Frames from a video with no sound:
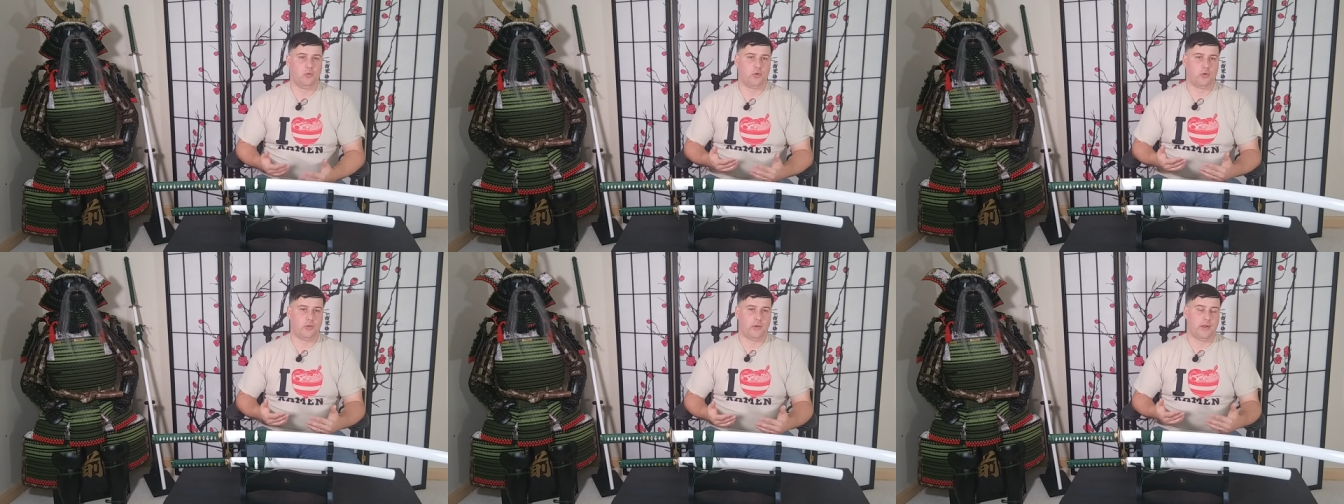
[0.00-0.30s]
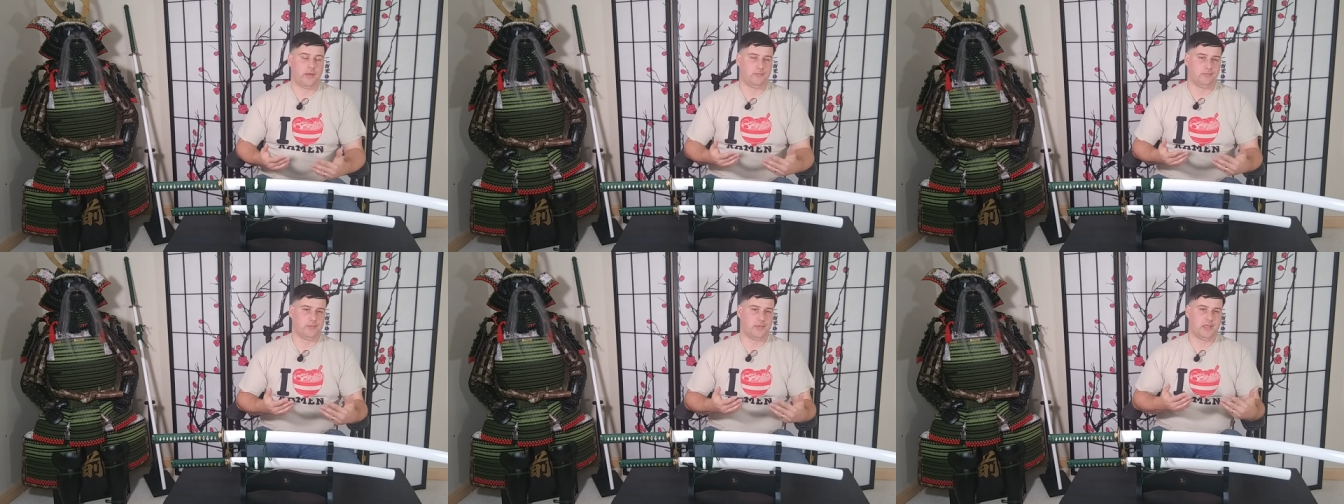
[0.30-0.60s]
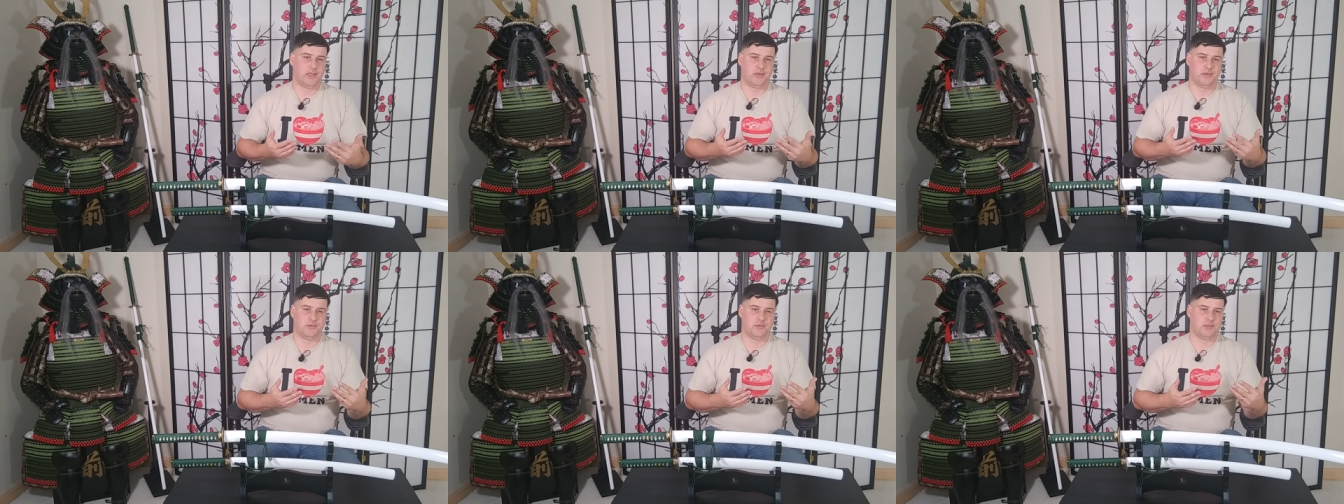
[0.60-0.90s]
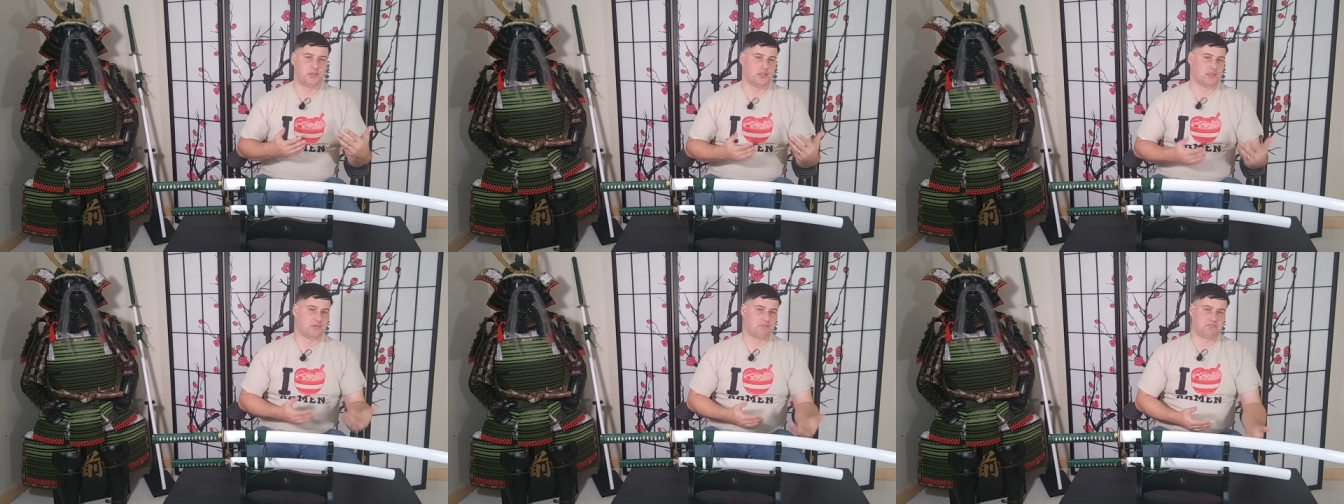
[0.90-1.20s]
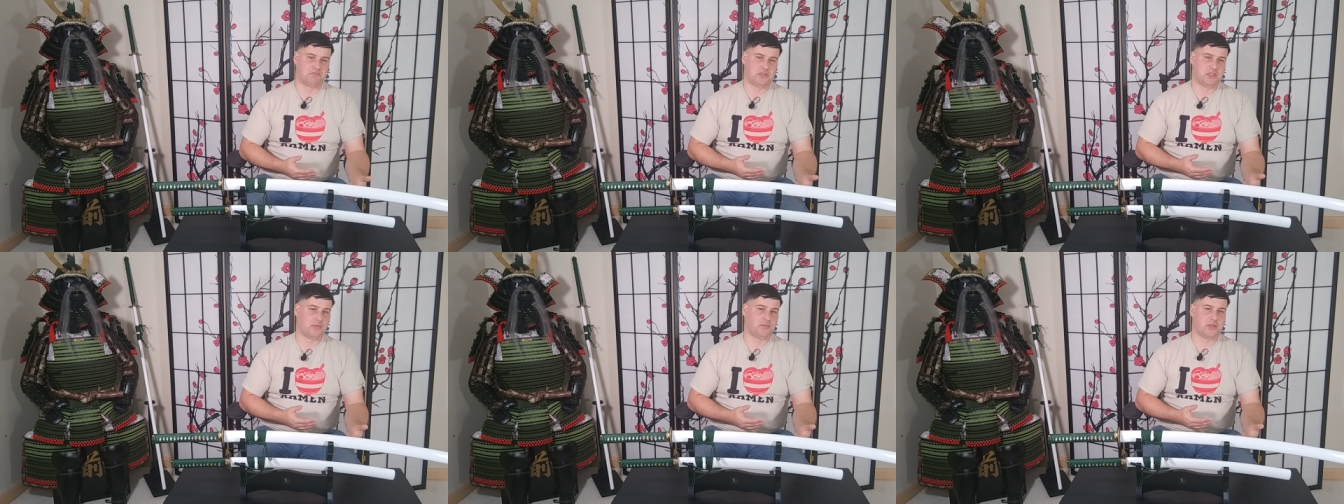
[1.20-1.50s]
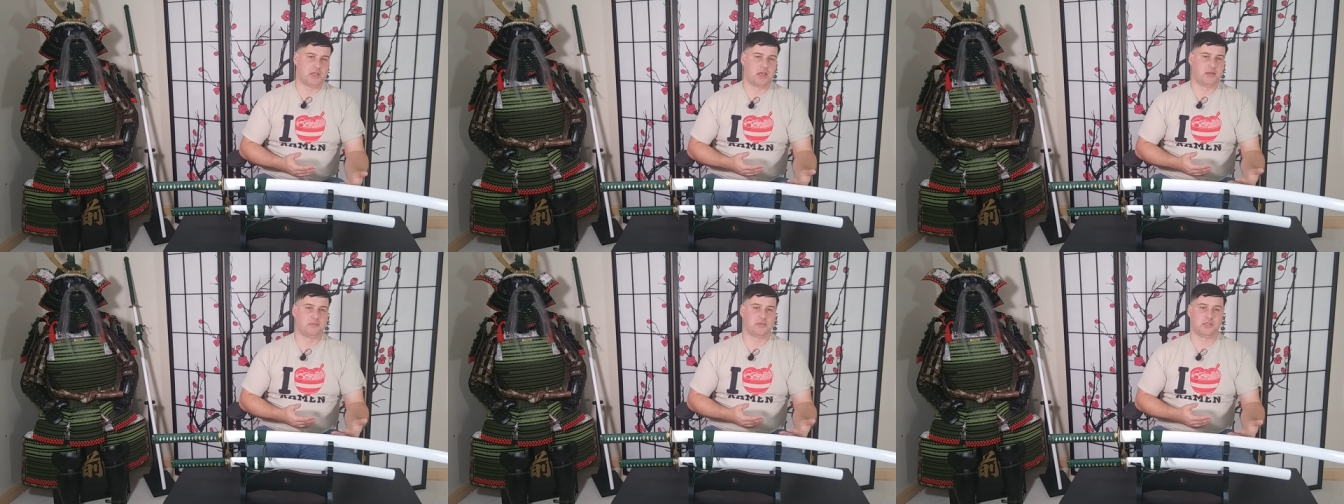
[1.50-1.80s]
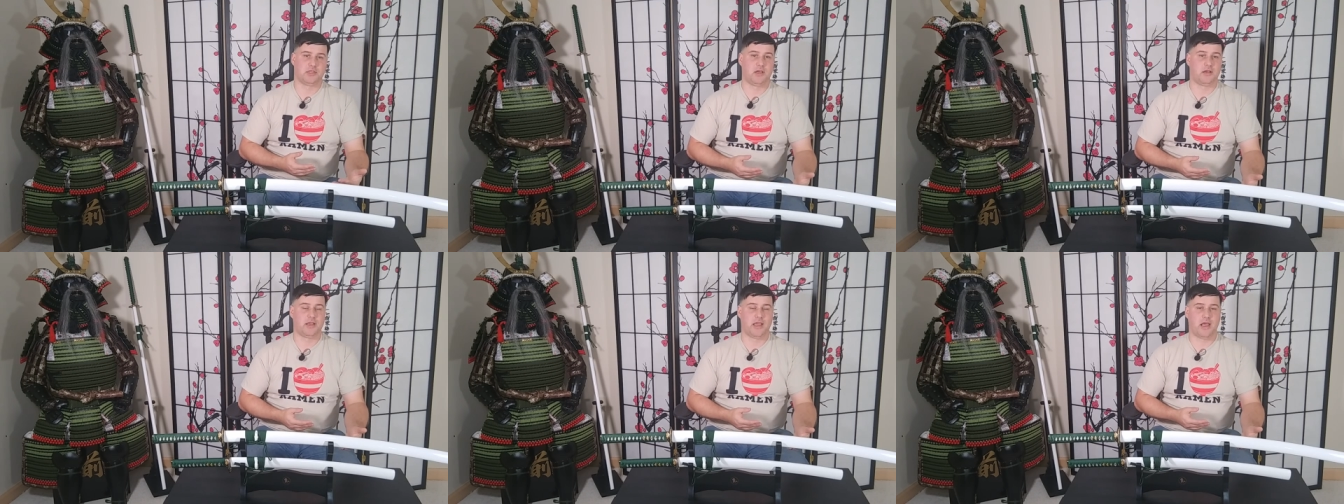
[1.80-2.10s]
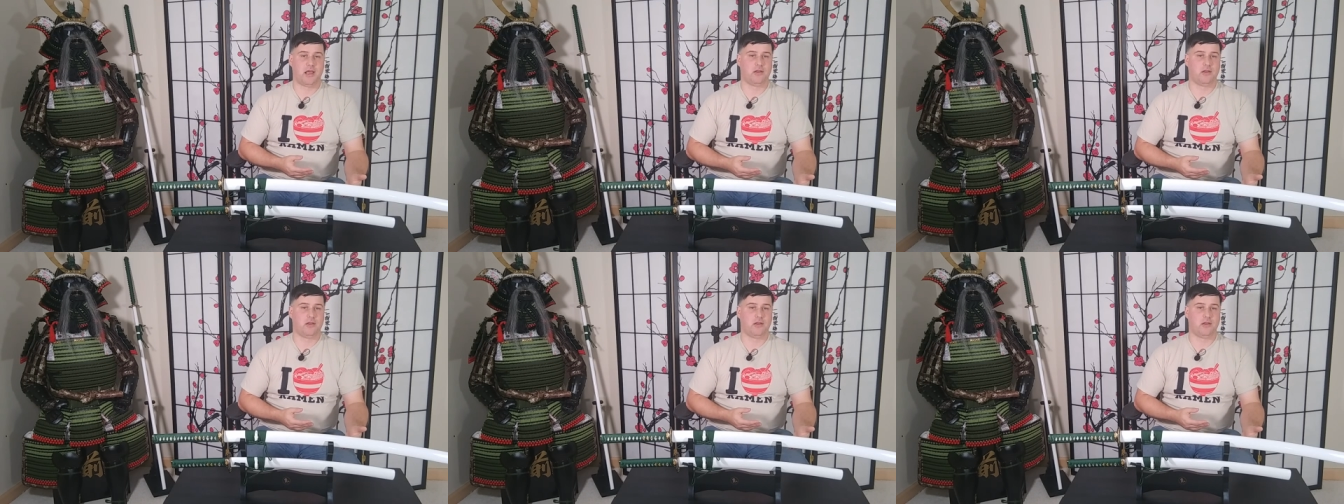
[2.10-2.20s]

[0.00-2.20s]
or can just sometimes luck